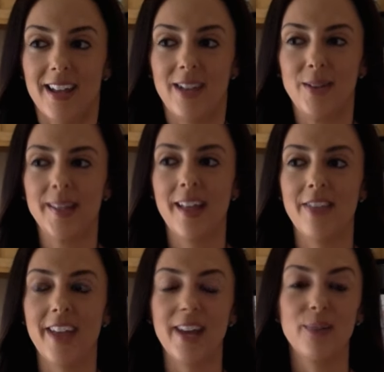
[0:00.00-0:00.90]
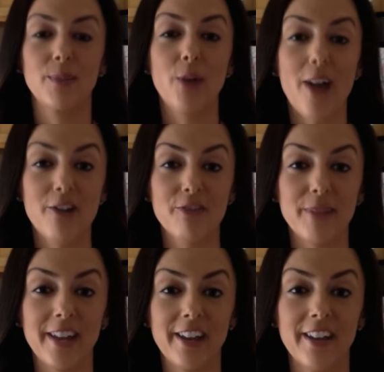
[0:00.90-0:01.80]
he said that he was proud of
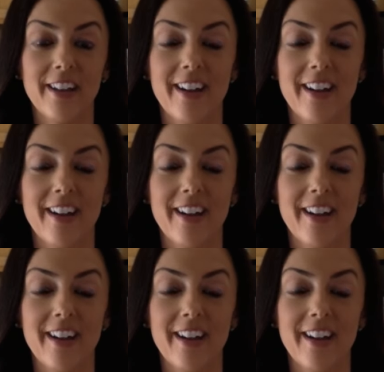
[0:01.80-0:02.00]
me